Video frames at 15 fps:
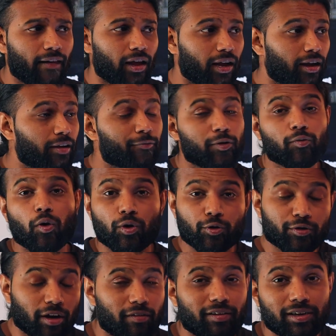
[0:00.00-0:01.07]
If you want to
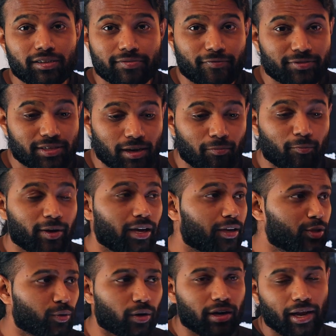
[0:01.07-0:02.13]
travel somewhere,
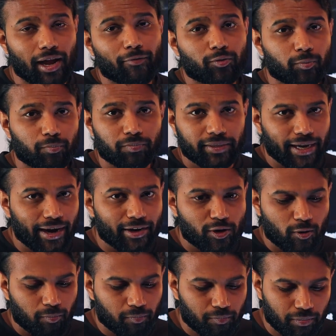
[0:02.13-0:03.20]
you don't have to carry
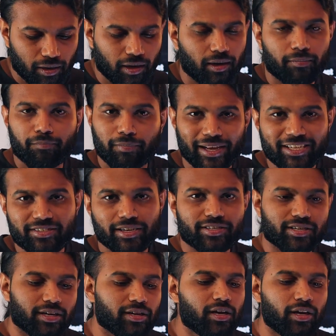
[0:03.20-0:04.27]
your
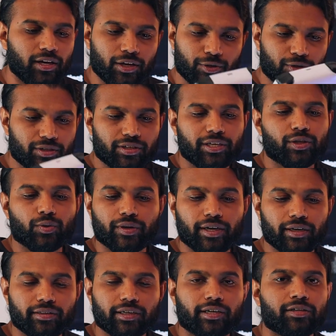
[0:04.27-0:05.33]
PlayStation. You just need to
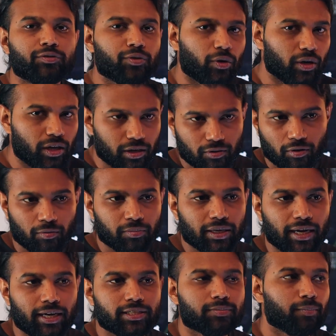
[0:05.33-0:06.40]
get the controller,
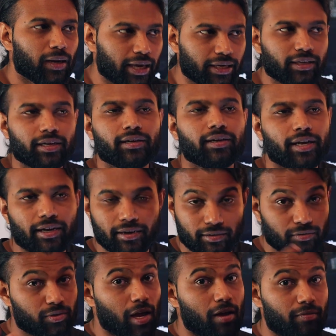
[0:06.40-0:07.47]
Chromecast, plug it in and
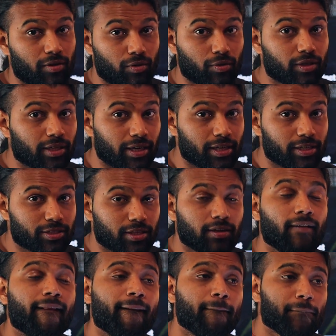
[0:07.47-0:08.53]
have a good
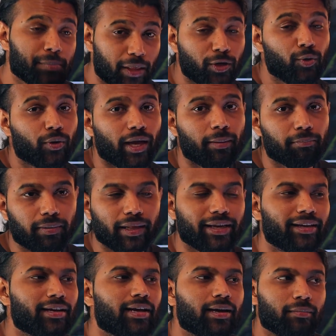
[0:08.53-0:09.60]
connection. Then you can play.